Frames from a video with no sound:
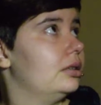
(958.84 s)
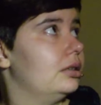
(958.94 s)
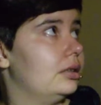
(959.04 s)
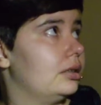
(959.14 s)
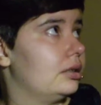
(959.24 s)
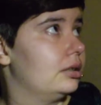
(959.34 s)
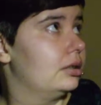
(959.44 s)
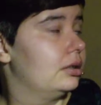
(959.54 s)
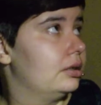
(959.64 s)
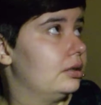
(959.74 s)
So
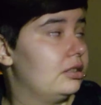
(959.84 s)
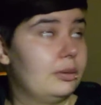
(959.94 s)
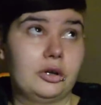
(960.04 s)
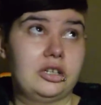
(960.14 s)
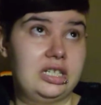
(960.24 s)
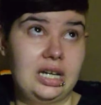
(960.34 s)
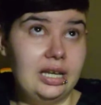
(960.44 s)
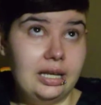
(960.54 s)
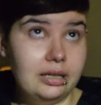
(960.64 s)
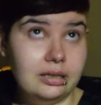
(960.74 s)
I bought
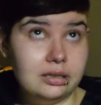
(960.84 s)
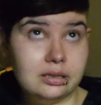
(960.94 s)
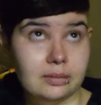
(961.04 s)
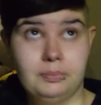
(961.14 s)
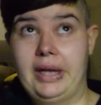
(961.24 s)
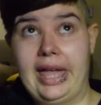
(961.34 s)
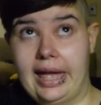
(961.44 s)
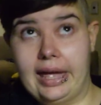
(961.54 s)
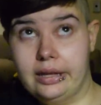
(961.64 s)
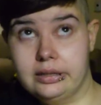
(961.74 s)
jeans and
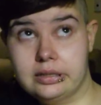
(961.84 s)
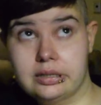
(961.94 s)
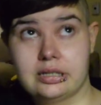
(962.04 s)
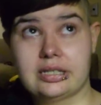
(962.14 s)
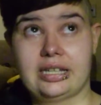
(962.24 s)
pants because I